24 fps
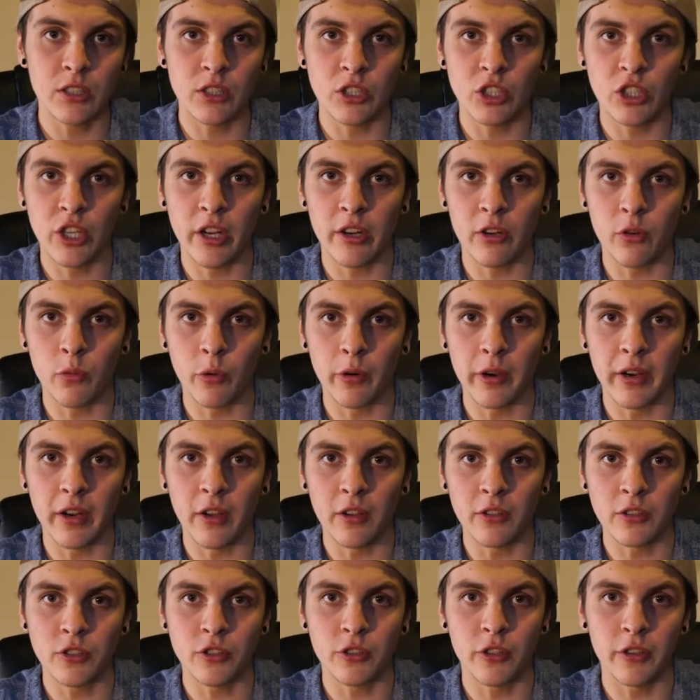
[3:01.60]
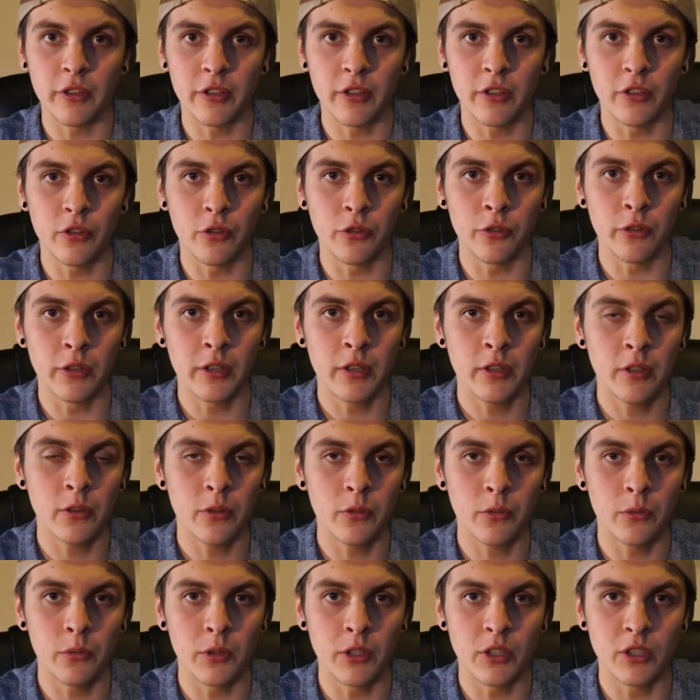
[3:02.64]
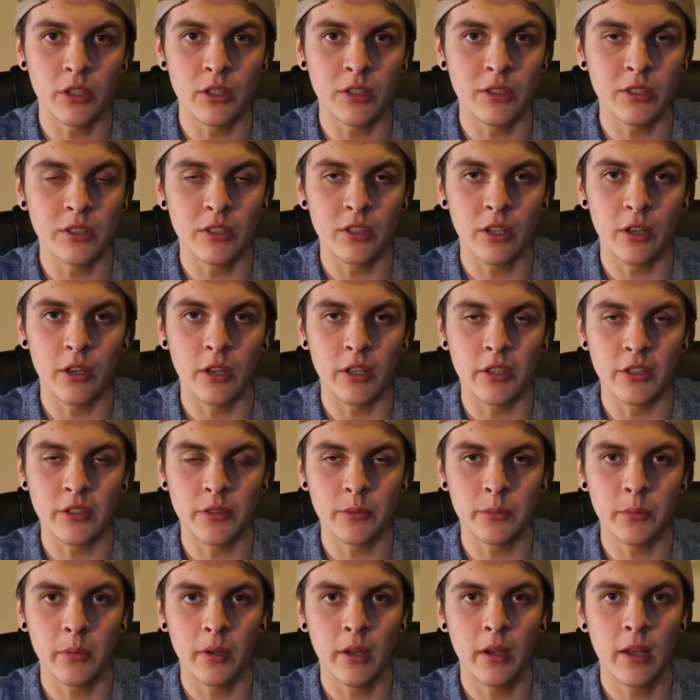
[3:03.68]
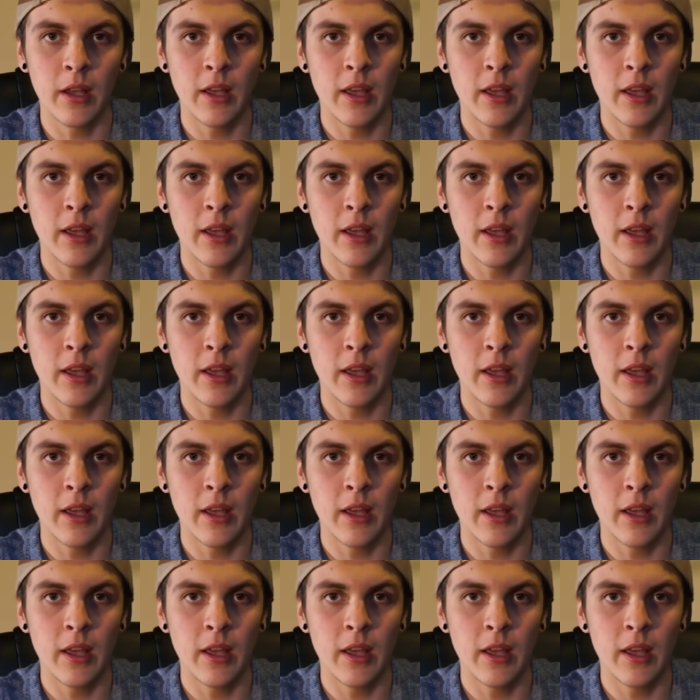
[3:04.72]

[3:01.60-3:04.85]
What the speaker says: January Australian tour, which is awesome.